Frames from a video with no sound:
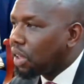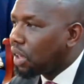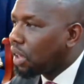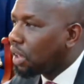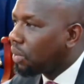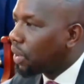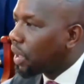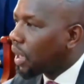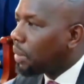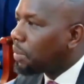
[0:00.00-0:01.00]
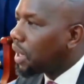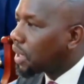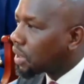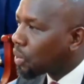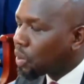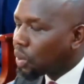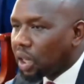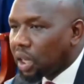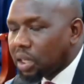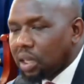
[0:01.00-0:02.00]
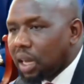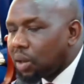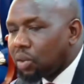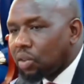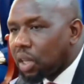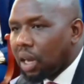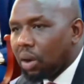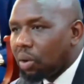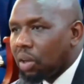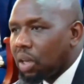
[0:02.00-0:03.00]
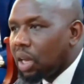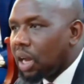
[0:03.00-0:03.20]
whether I am elected or not elected, I don't see how